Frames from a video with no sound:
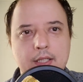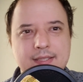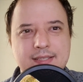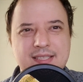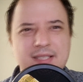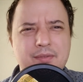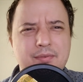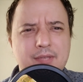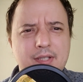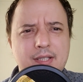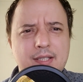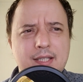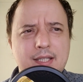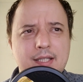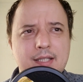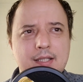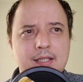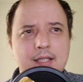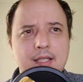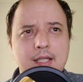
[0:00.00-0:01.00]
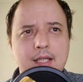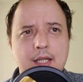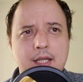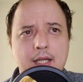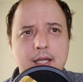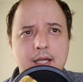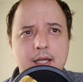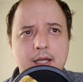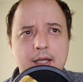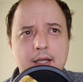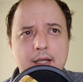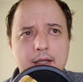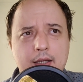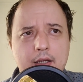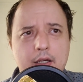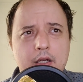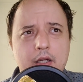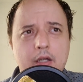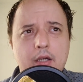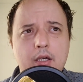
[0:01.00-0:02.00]
stuff like that.
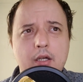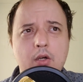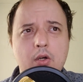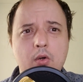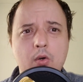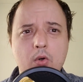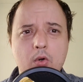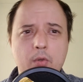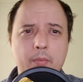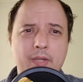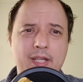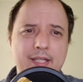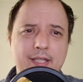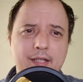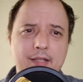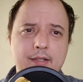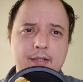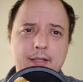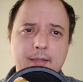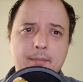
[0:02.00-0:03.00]
Automating